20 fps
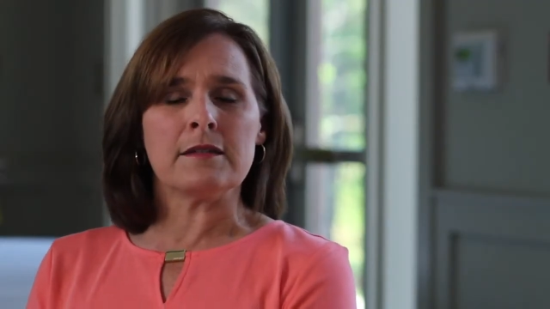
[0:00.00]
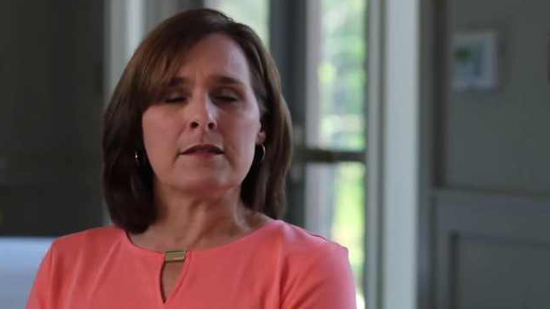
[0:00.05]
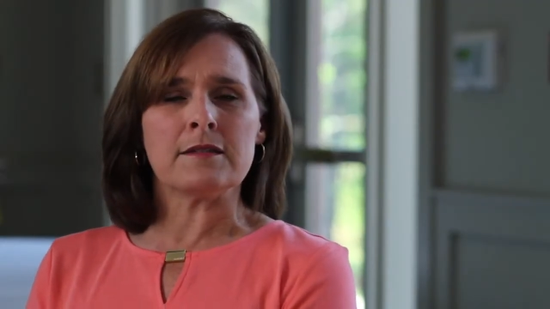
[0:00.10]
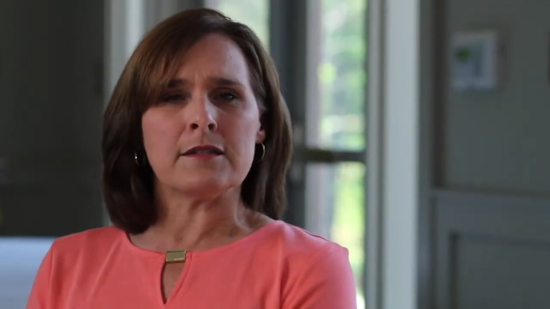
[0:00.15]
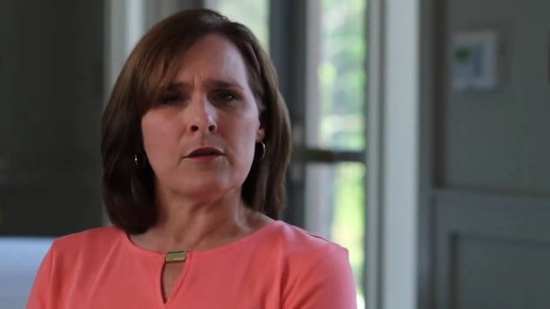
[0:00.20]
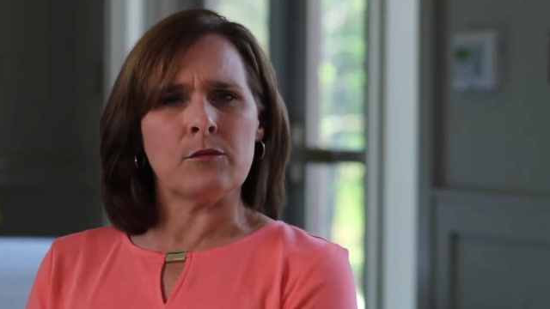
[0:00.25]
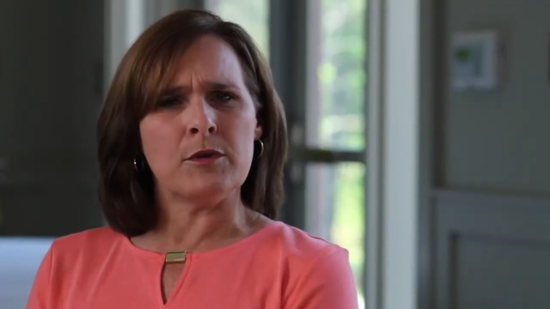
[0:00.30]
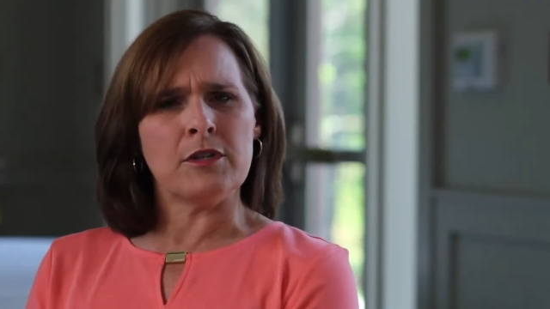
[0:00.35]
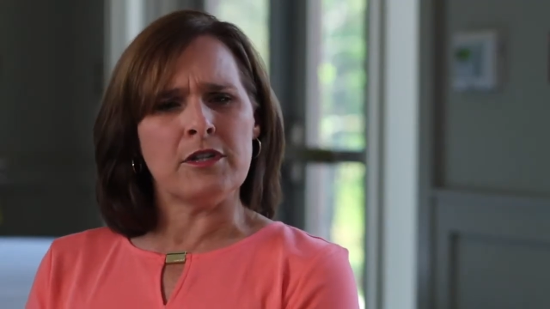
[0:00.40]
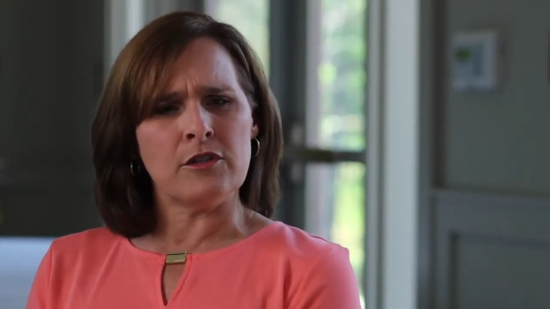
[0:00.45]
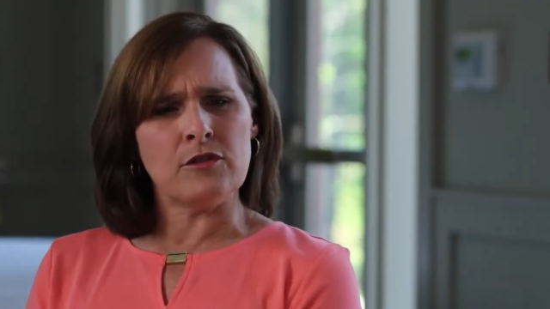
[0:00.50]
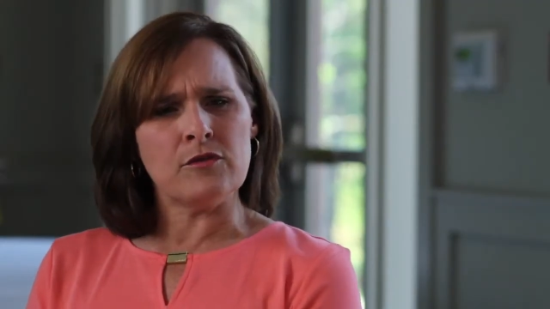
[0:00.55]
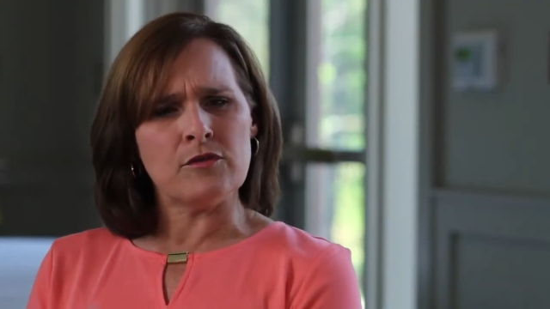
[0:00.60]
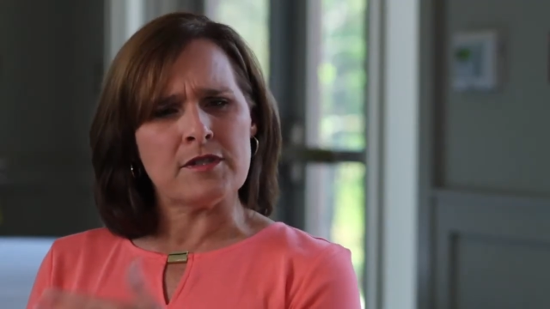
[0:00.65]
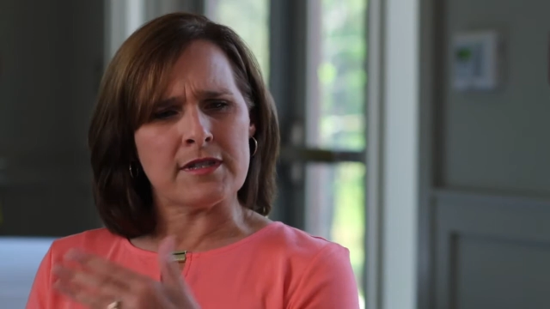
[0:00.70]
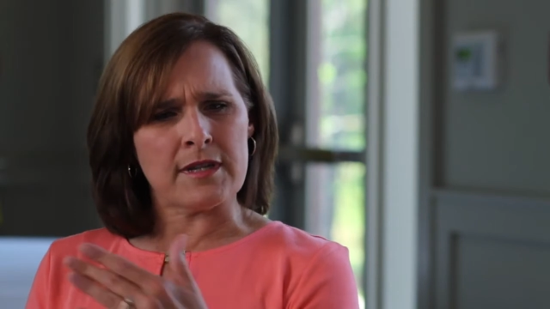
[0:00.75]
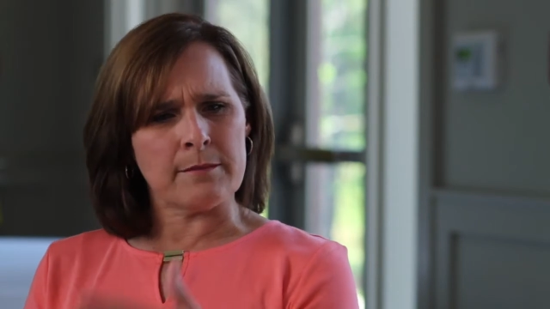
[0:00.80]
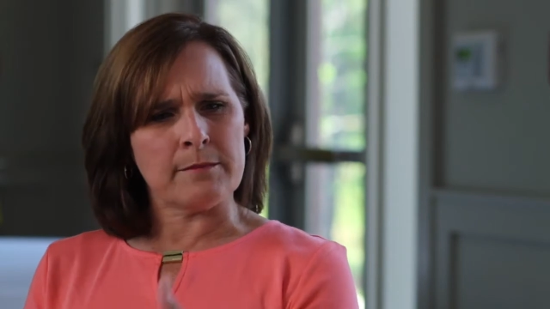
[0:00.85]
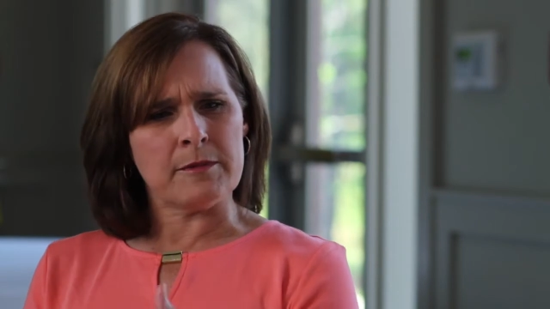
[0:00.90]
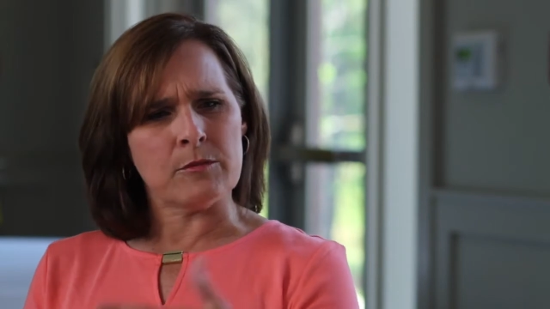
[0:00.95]
So we knew
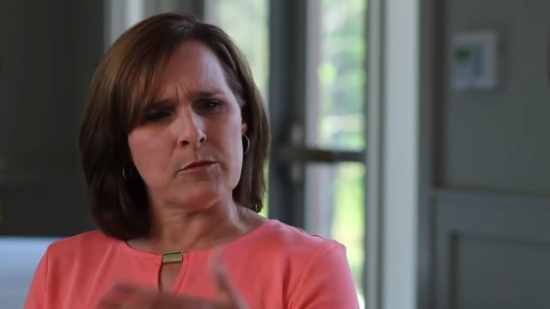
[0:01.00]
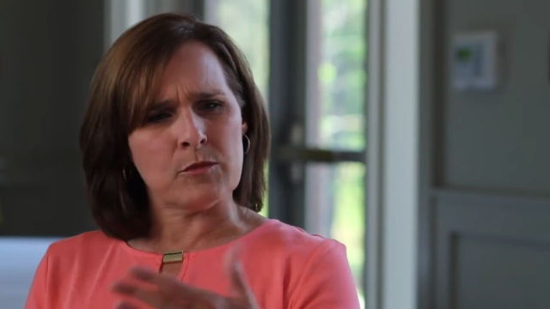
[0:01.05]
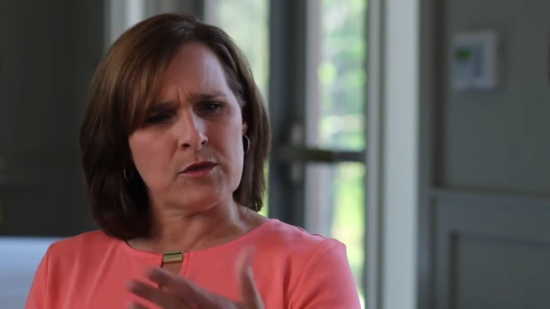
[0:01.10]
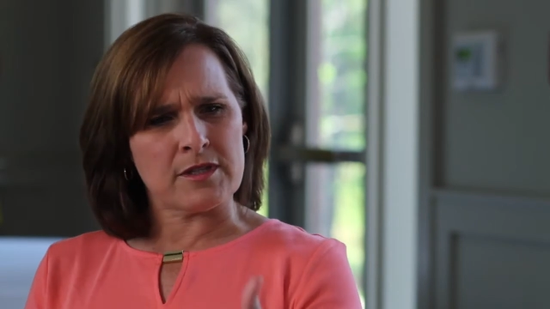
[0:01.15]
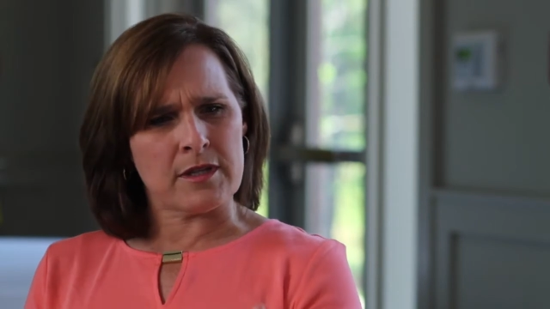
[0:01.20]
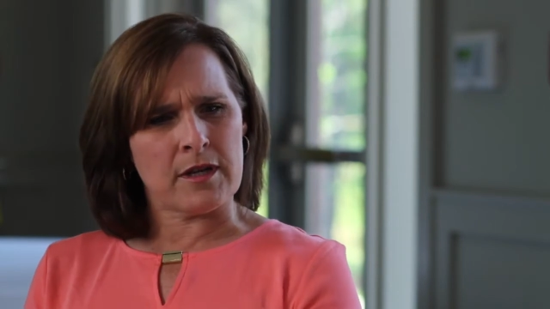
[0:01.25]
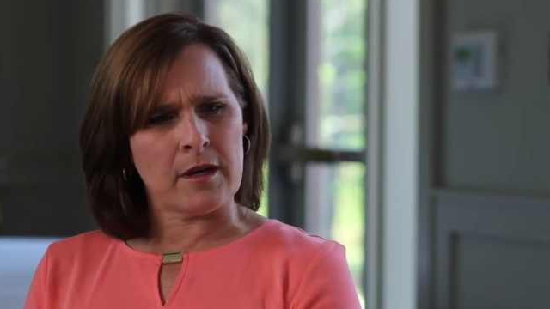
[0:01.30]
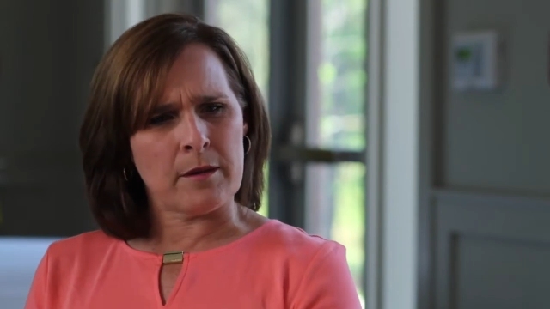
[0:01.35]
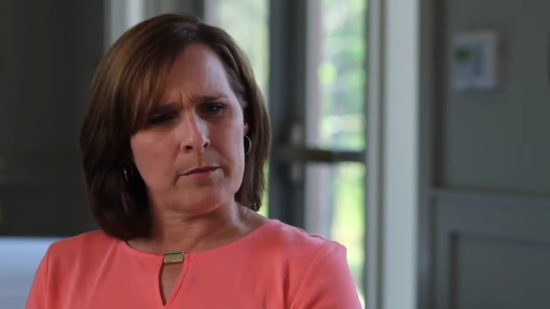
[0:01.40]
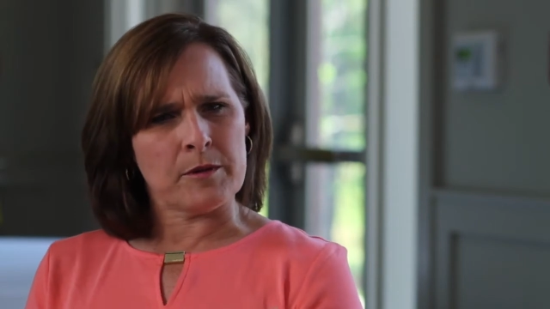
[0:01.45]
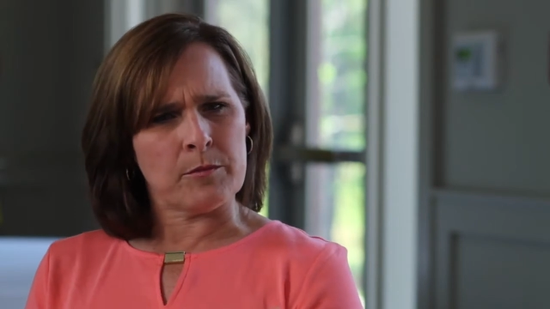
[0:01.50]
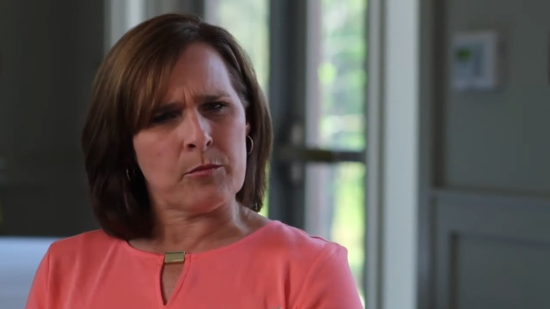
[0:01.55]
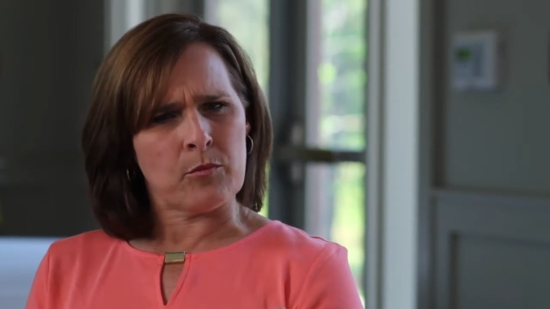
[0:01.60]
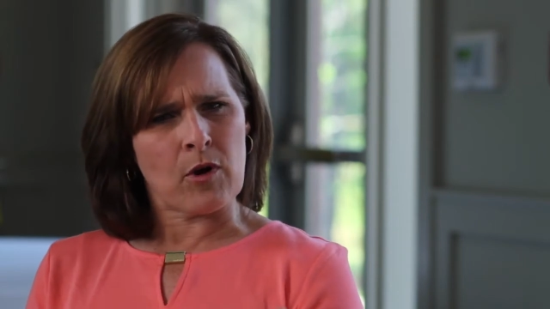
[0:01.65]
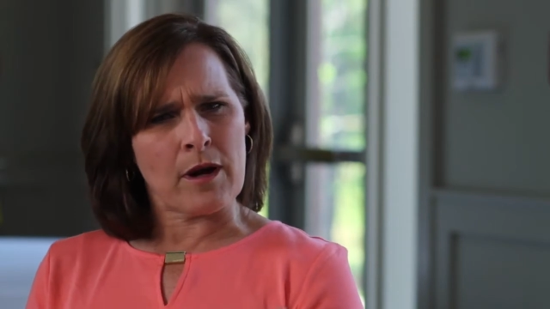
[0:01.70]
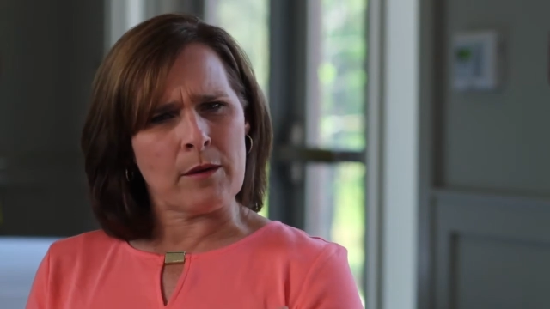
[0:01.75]
something was up at